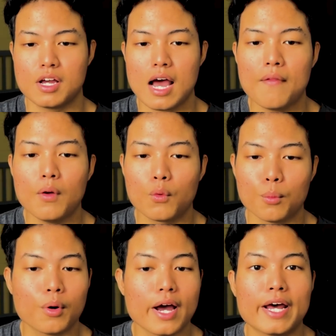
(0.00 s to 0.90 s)
and the
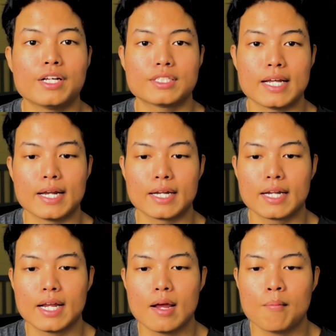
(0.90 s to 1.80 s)
robot understand
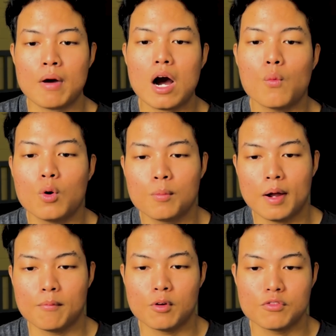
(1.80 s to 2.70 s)
powered
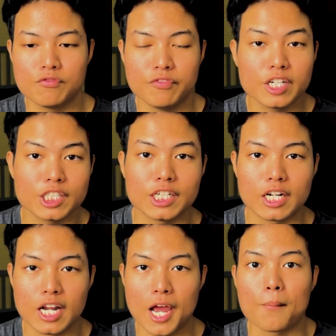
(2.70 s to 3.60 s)
by both
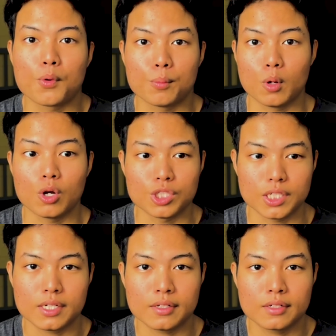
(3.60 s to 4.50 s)
vision and prompt logic.